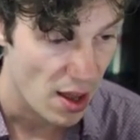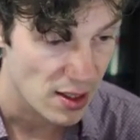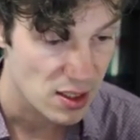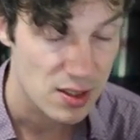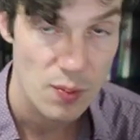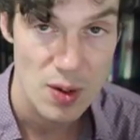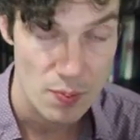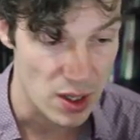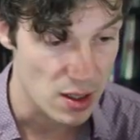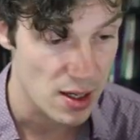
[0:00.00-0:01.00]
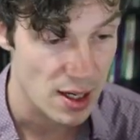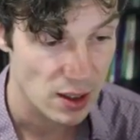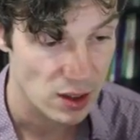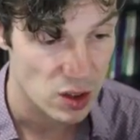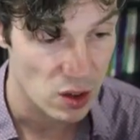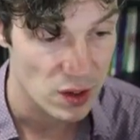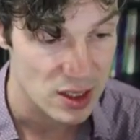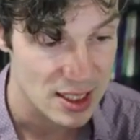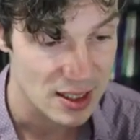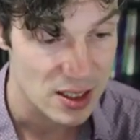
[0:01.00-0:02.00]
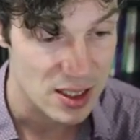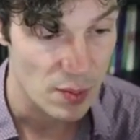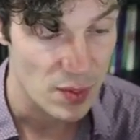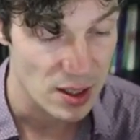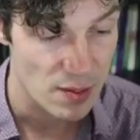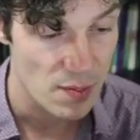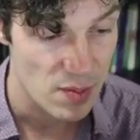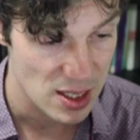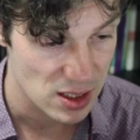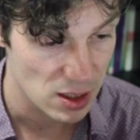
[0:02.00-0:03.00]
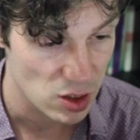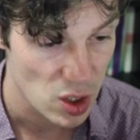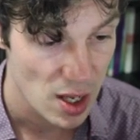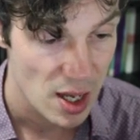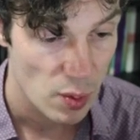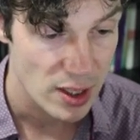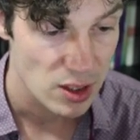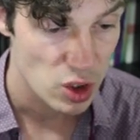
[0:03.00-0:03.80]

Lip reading: submit button is going to need the submit message. We're going to